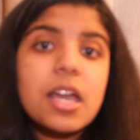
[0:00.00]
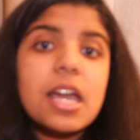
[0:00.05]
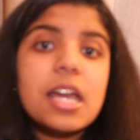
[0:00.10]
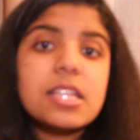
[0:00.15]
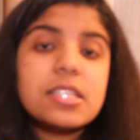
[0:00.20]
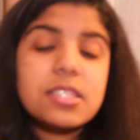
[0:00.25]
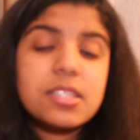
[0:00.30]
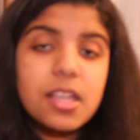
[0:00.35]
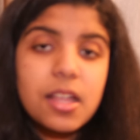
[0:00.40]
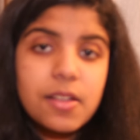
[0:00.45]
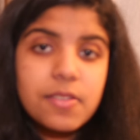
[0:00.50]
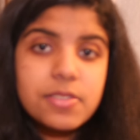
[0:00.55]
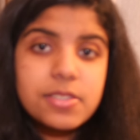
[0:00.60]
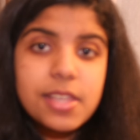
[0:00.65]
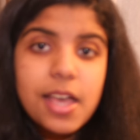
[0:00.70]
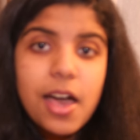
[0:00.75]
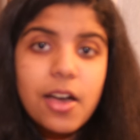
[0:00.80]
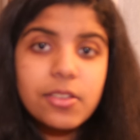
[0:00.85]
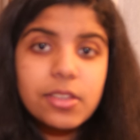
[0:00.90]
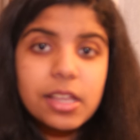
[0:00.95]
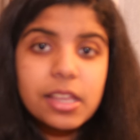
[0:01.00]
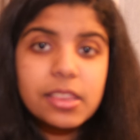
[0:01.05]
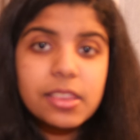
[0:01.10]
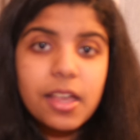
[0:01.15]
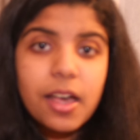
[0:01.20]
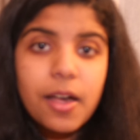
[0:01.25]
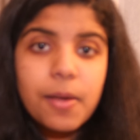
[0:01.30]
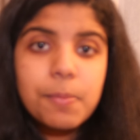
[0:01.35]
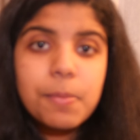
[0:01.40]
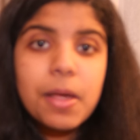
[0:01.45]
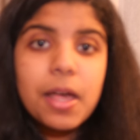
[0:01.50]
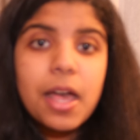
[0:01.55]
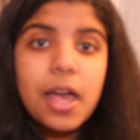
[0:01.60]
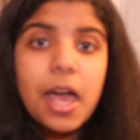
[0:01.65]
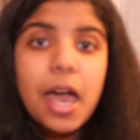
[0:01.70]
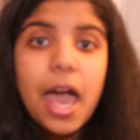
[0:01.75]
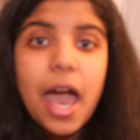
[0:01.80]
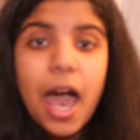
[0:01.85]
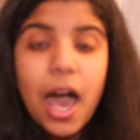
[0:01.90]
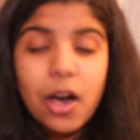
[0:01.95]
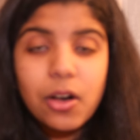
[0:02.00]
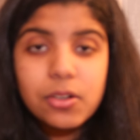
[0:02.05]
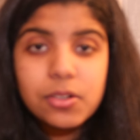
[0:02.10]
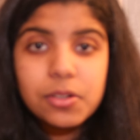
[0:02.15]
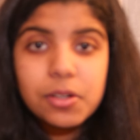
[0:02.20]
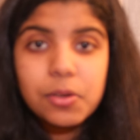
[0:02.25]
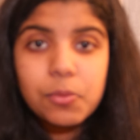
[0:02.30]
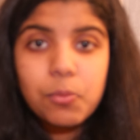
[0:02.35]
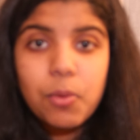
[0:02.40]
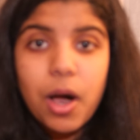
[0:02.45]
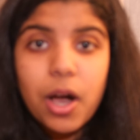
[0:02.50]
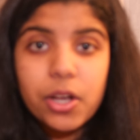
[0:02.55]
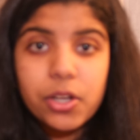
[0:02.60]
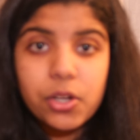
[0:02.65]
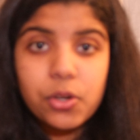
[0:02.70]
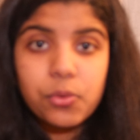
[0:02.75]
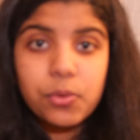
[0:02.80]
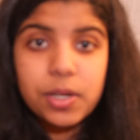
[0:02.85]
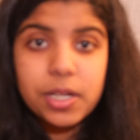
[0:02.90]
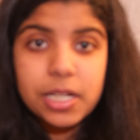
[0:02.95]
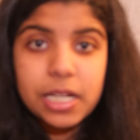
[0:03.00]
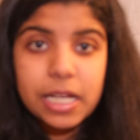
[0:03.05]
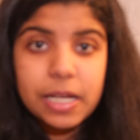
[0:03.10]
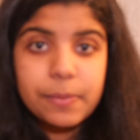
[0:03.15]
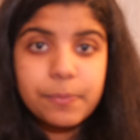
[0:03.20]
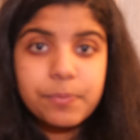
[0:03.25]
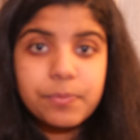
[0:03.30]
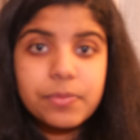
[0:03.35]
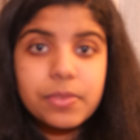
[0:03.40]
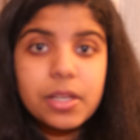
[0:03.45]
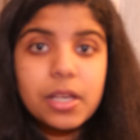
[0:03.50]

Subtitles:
instead of sounding them out while you're reading,